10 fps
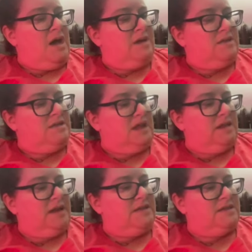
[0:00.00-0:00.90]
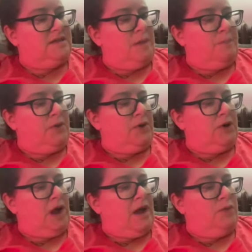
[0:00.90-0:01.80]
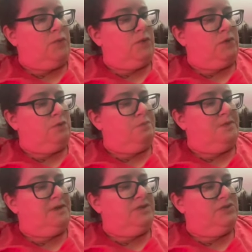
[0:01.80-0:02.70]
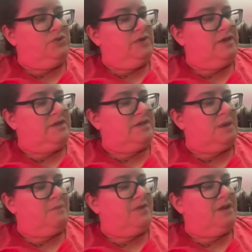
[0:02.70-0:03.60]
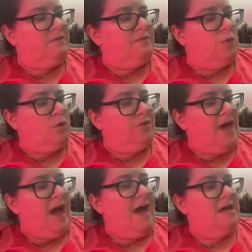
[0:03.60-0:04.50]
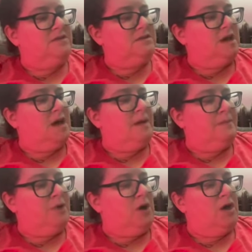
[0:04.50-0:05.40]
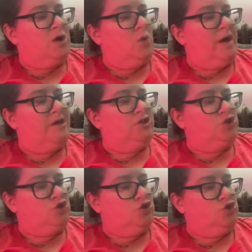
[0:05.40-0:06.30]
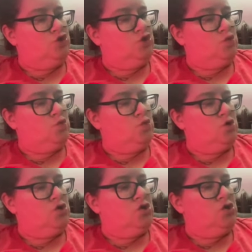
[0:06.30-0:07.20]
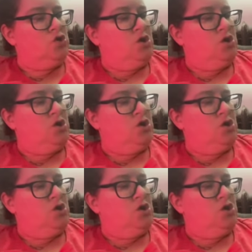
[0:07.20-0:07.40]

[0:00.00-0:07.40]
Sunday supper, I will be doing something for that. I'm not quite sure